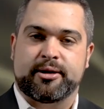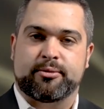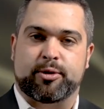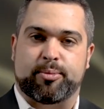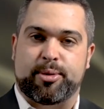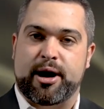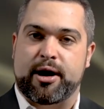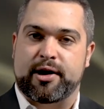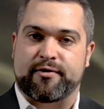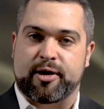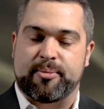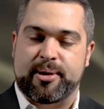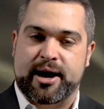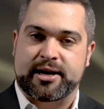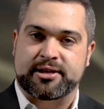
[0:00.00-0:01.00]
We're proud of our
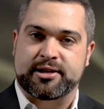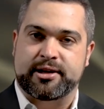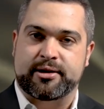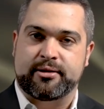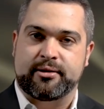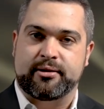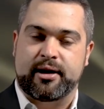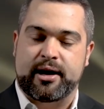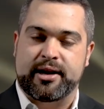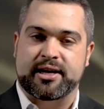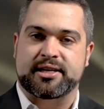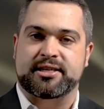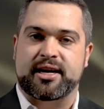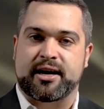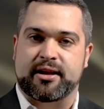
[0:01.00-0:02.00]
past here and
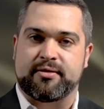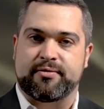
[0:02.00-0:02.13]
excited